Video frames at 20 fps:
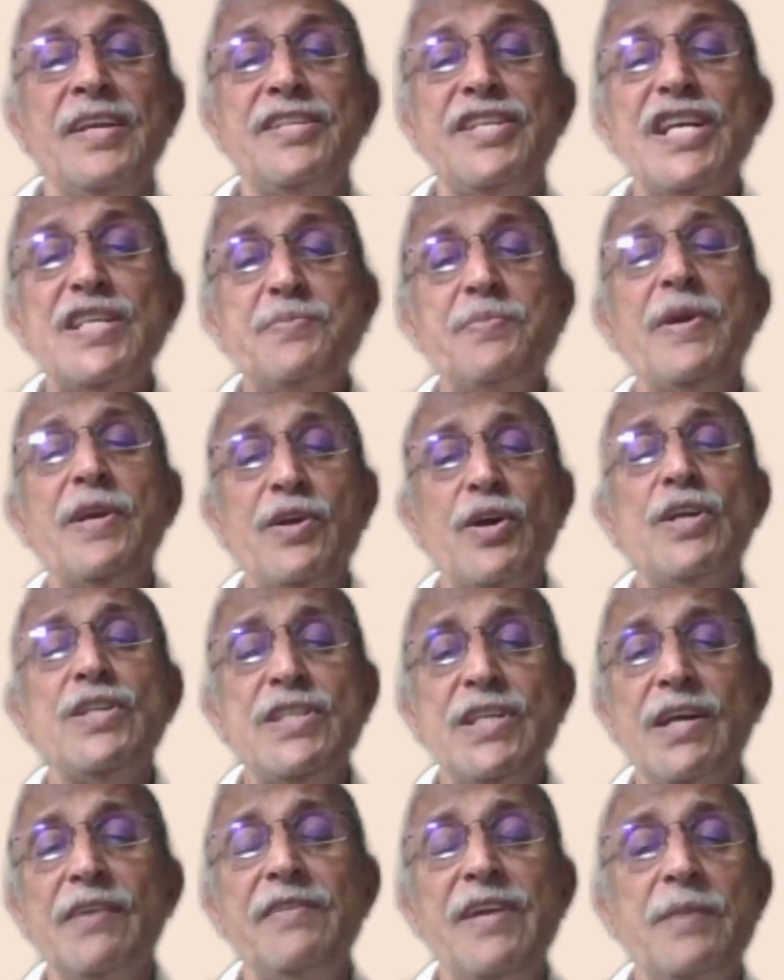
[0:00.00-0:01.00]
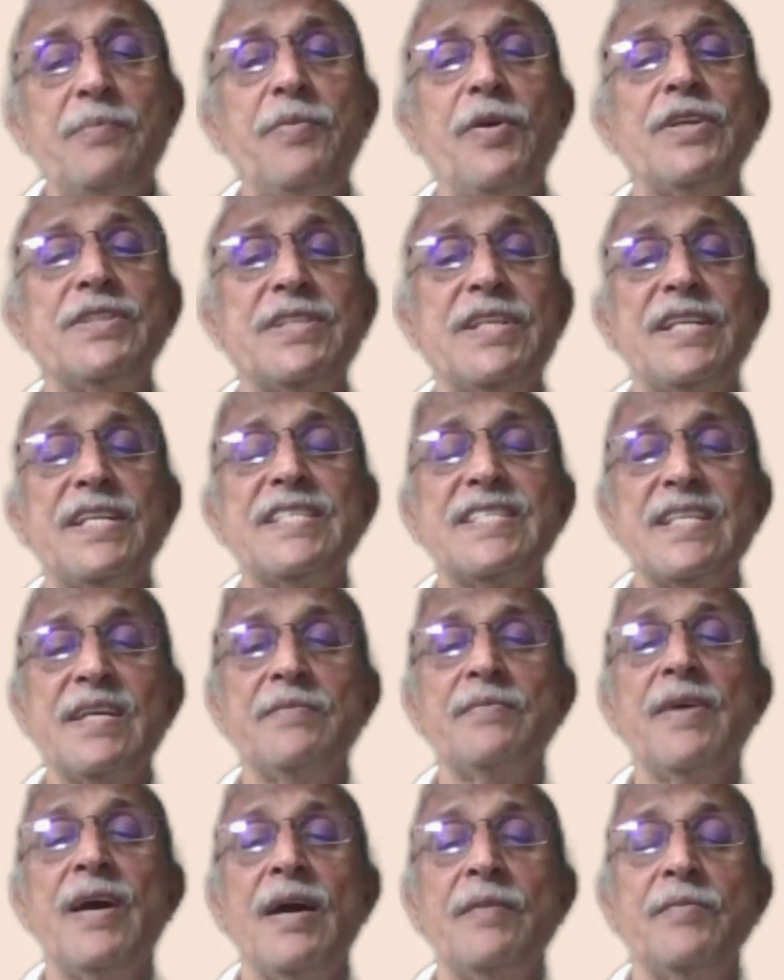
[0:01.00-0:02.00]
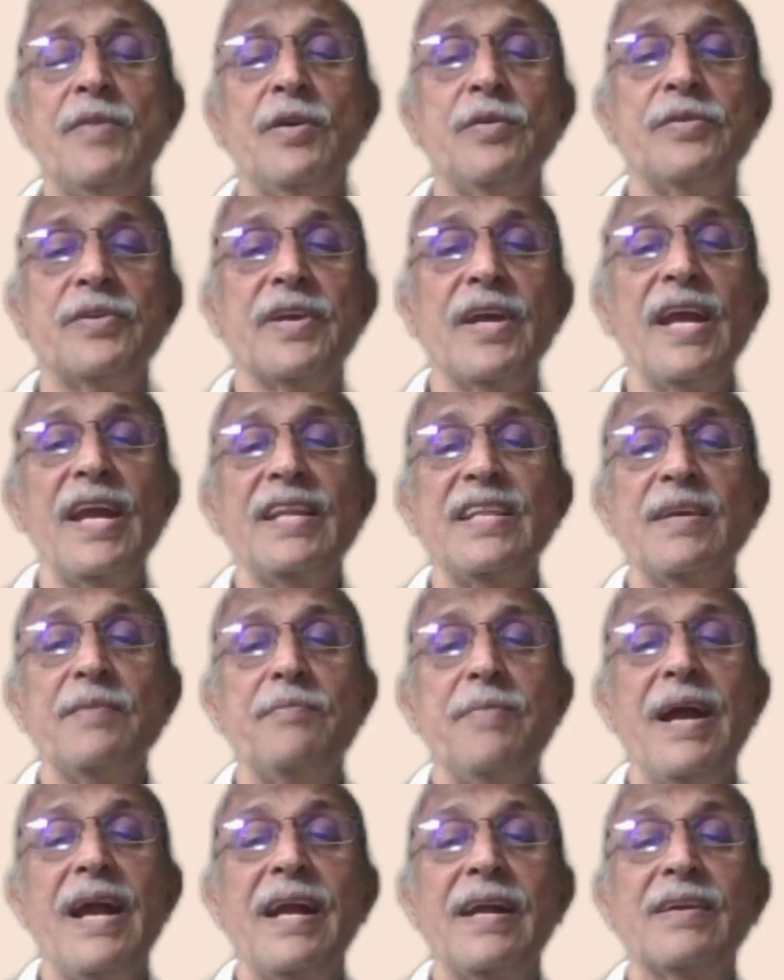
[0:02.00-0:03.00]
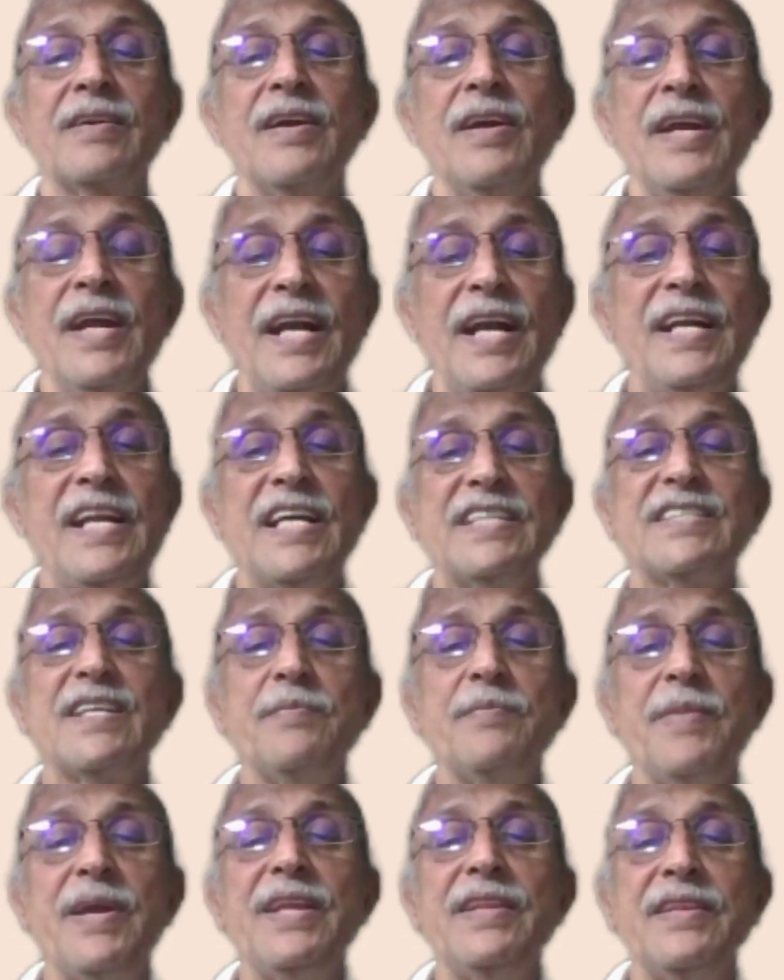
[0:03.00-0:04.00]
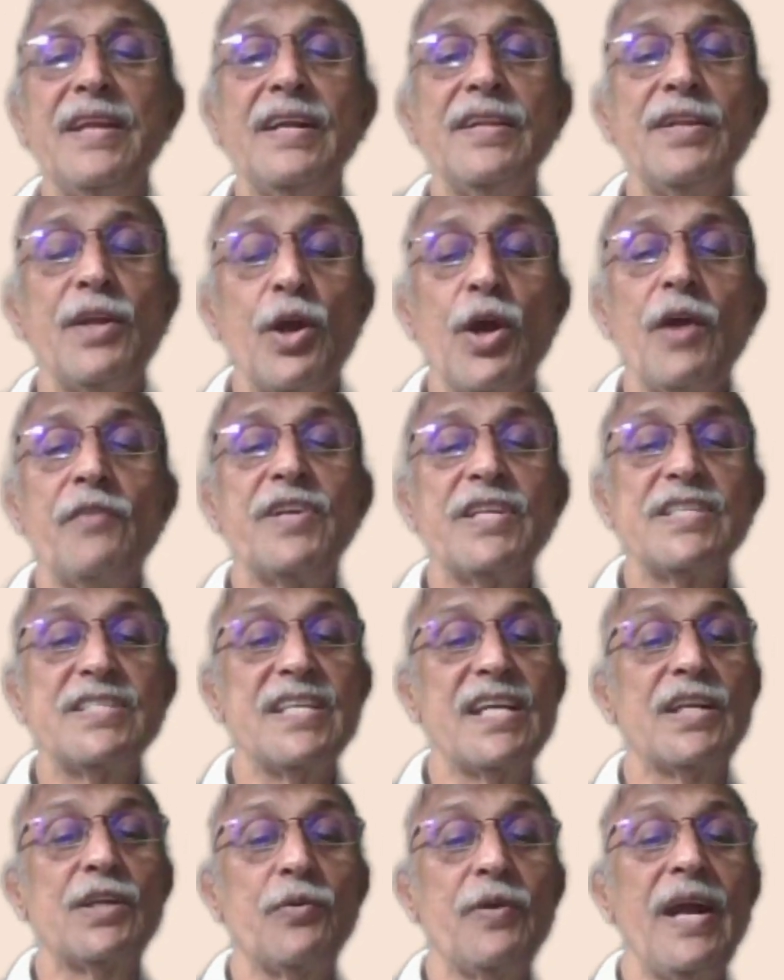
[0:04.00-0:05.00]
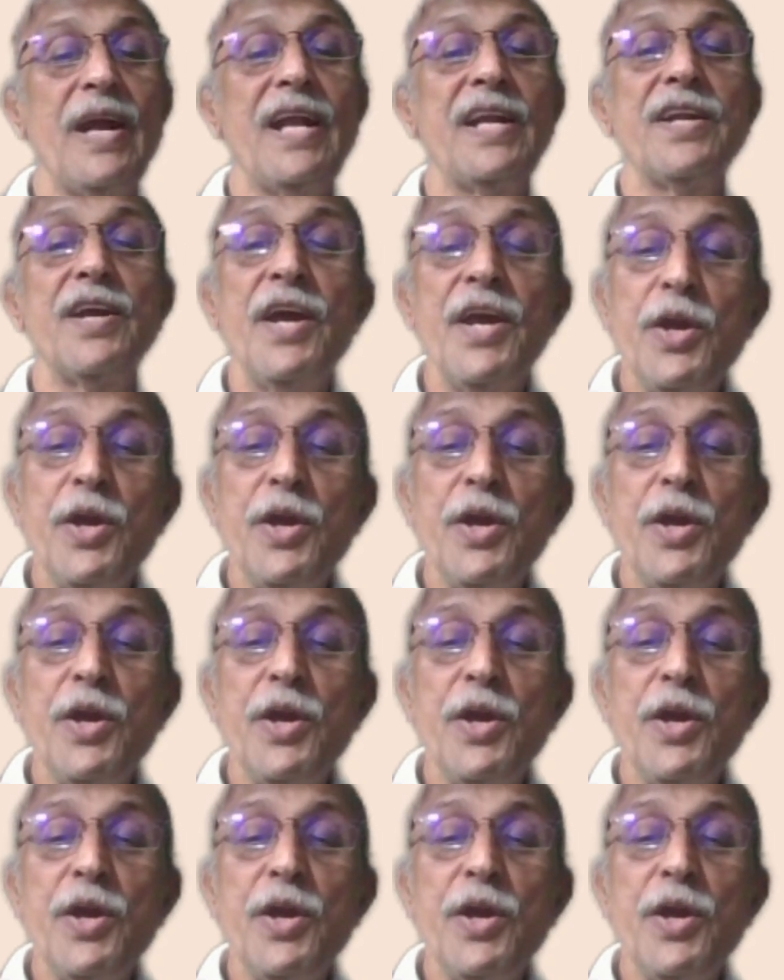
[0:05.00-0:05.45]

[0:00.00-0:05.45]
just because you have deposited some amount in the bank, it doesn't mean that you have to sit quiet.